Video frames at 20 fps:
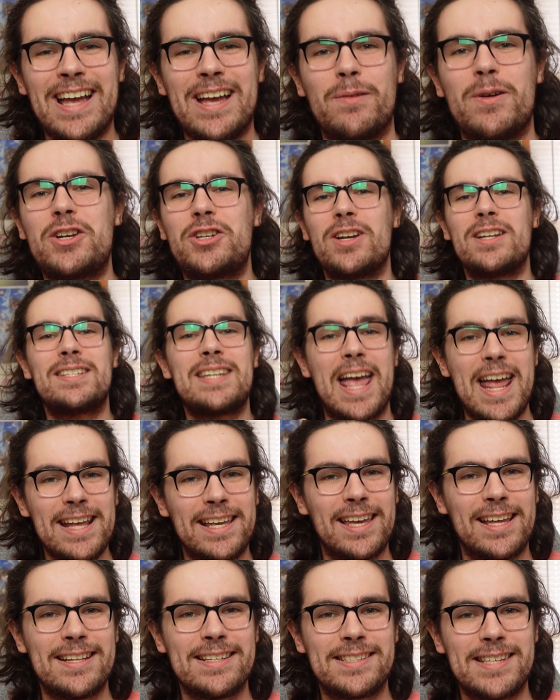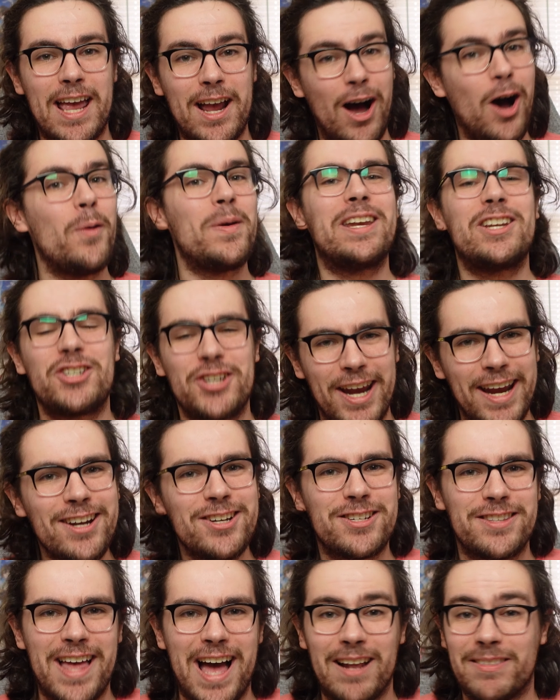We should take it and say, oh, he
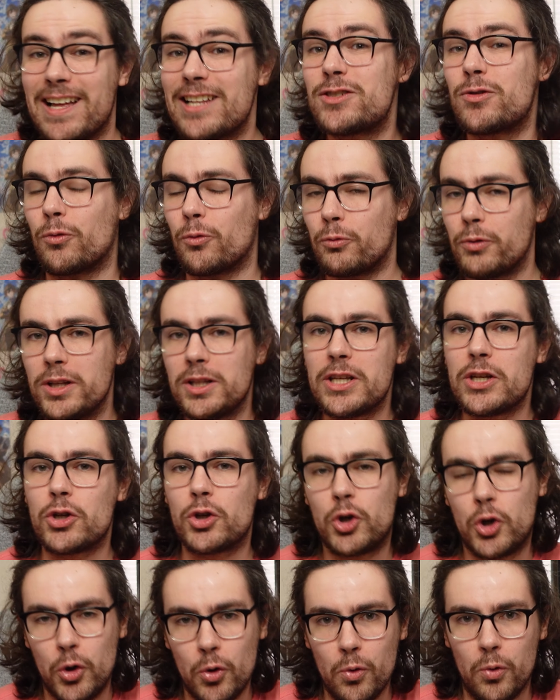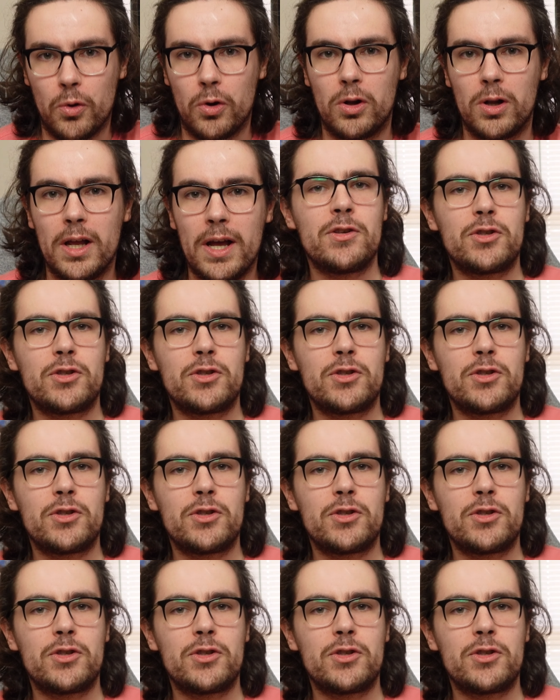changed that. That's really cool.